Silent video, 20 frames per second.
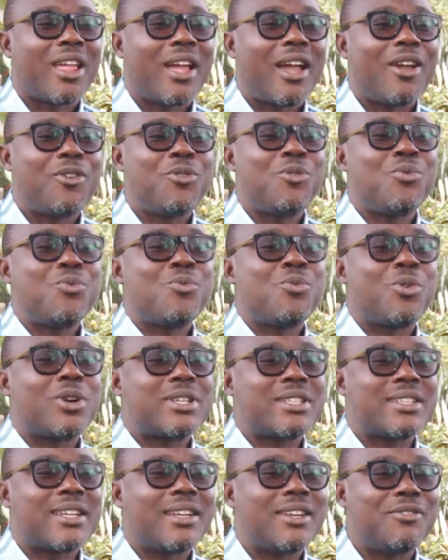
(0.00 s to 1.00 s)
I don't
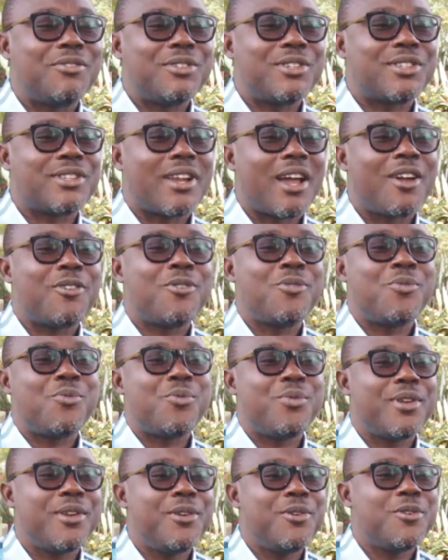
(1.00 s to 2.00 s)
watch television. I
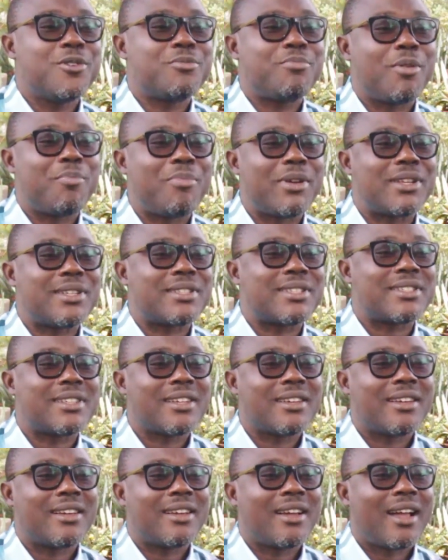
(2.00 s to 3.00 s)
don't read newspapers.
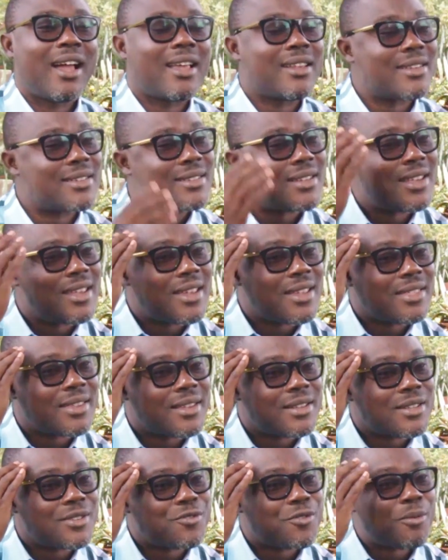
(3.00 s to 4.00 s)
I say
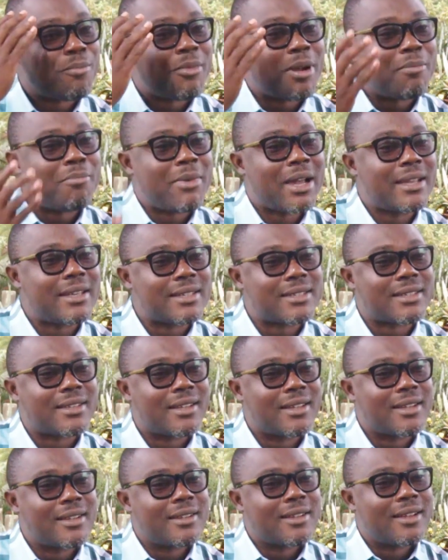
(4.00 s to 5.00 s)
things from my mind.
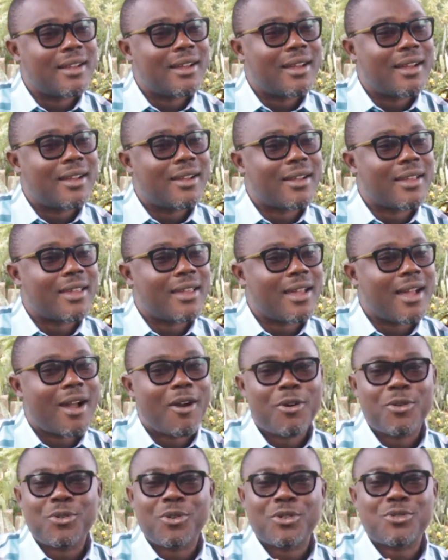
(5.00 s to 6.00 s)
Okay, I
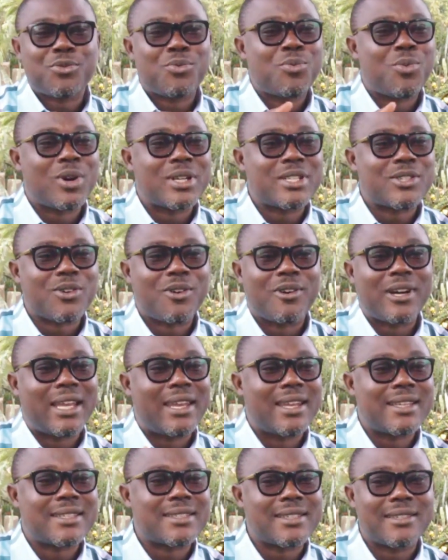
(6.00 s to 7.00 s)
will not watch or
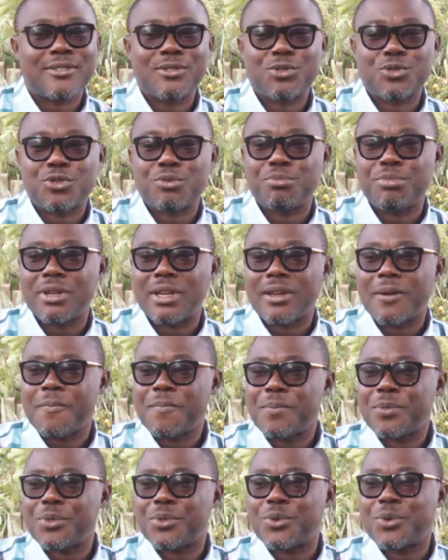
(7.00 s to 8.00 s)
listen to be
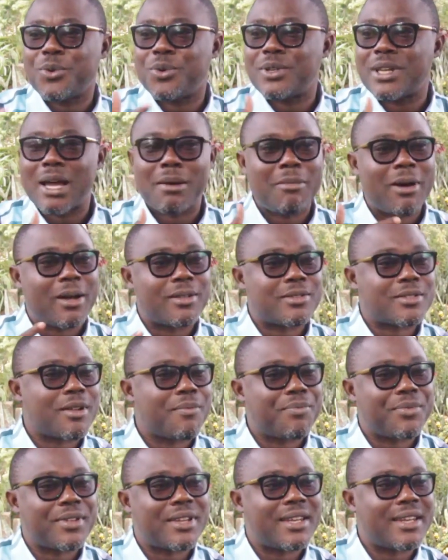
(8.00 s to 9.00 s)
told about
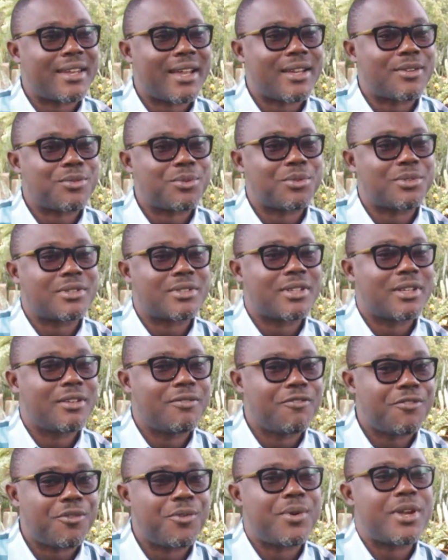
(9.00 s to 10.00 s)
something that would
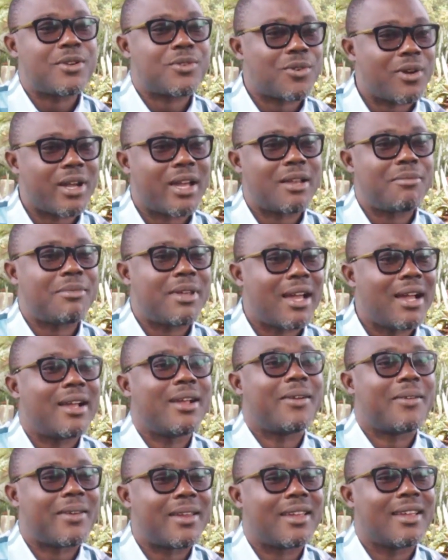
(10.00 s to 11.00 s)
infuriate or get me
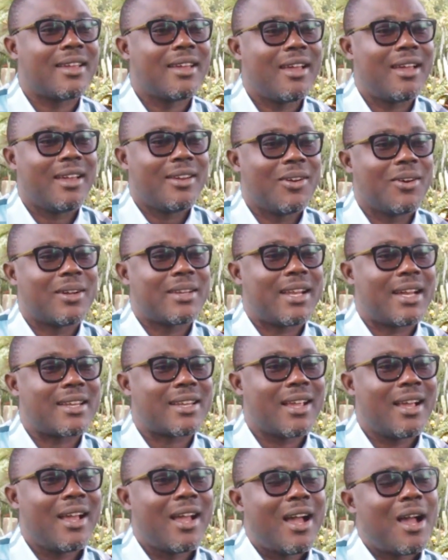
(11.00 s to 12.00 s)
angry and all that.
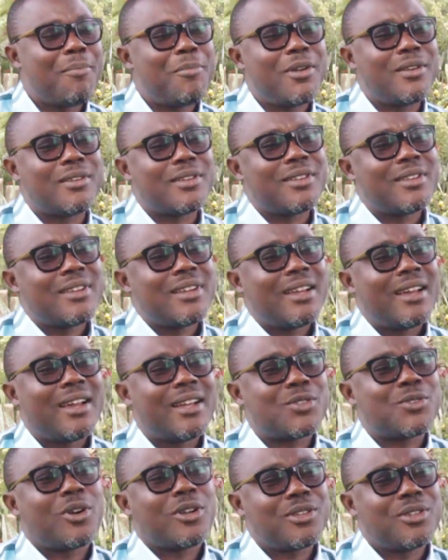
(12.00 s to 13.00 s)
I mean,
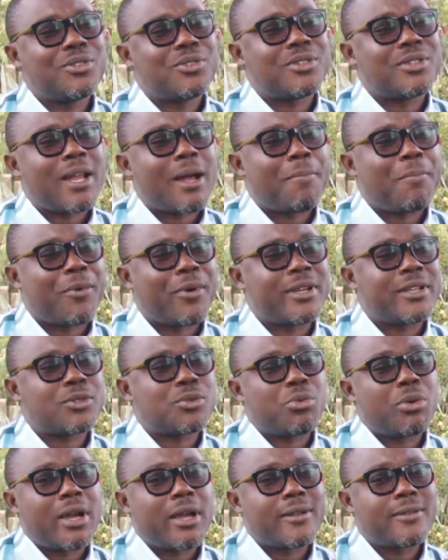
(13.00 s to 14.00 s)
it's gotten to that
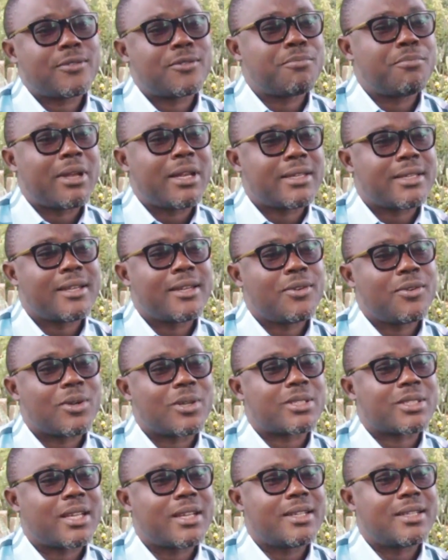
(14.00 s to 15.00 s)
point where to maintain
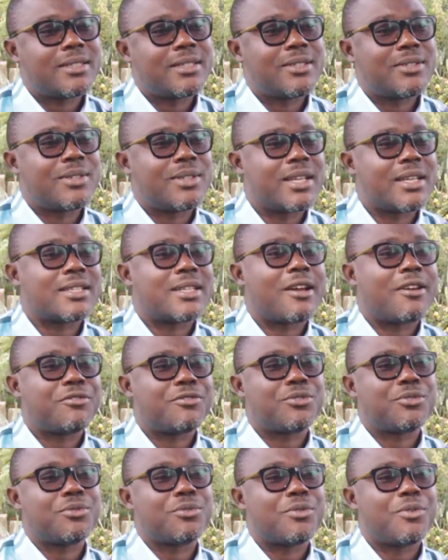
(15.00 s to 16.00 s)
your sanity, you just have
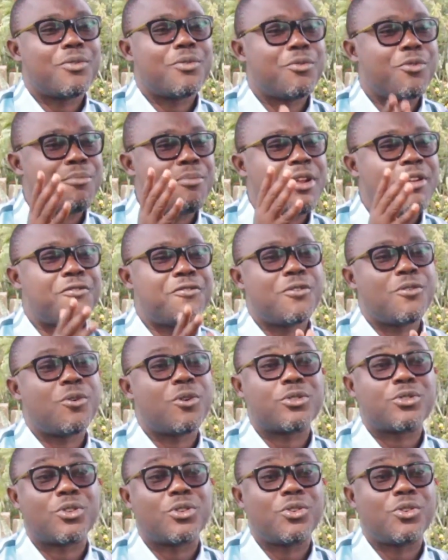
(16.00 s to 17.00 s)
to remain
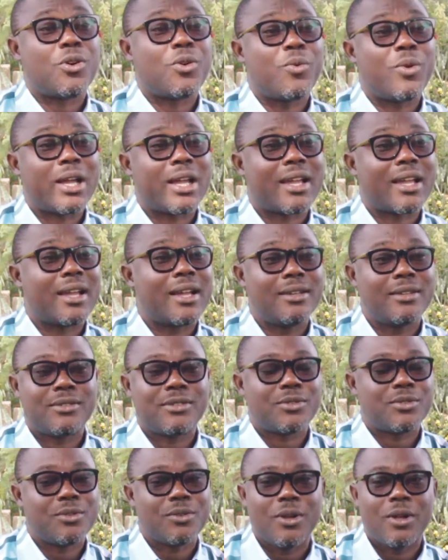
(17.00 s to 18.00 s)
focused on your work and
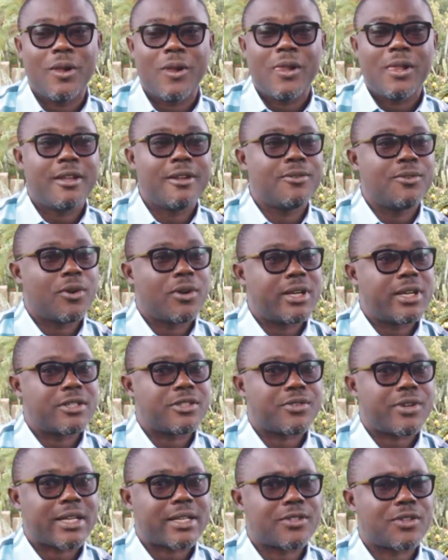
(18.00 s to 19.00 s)
to ignore
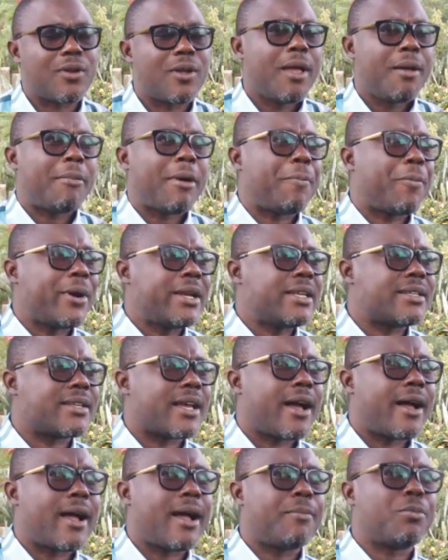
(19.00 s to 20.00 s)
distractions. So my point is,
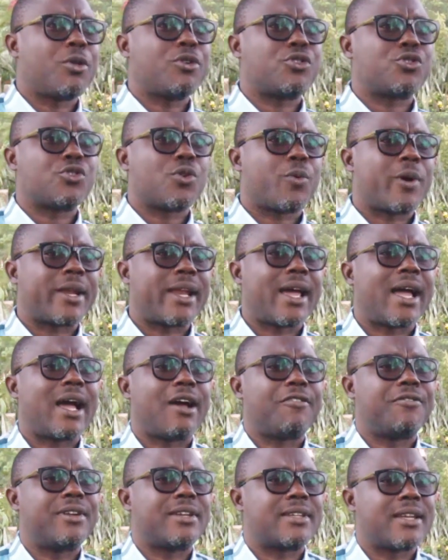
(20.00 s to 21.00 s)
I'm not sure whether I
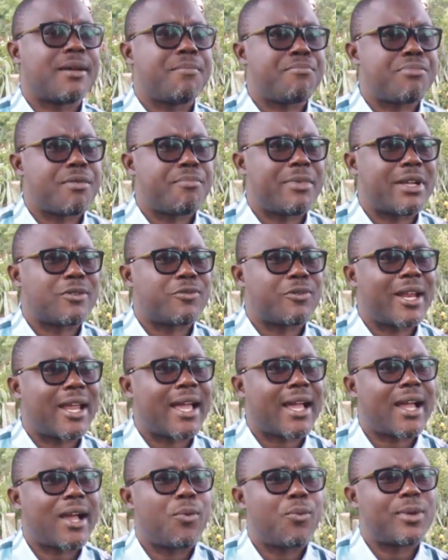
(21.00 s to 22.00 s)
have the temperament, whether
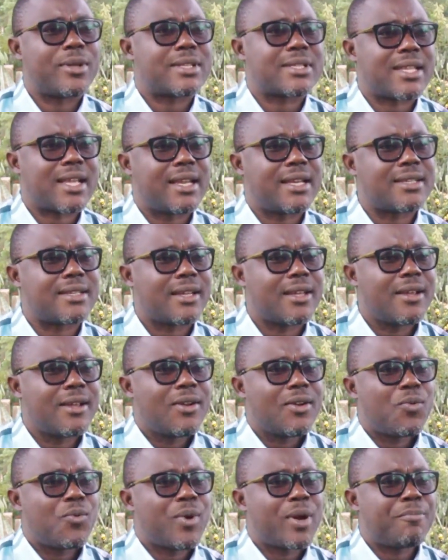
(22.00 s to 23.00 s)
I can withstand
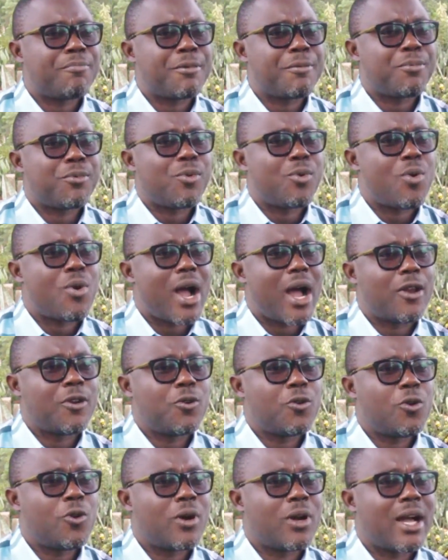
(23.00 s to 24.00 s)
when people are
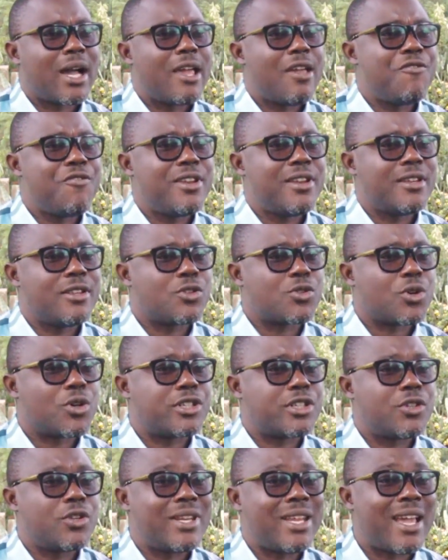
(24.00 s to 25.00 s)
no longer even
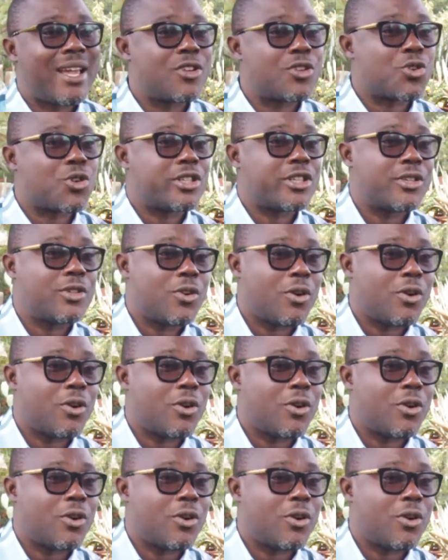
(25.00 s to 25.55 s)
insulting you, they are insulting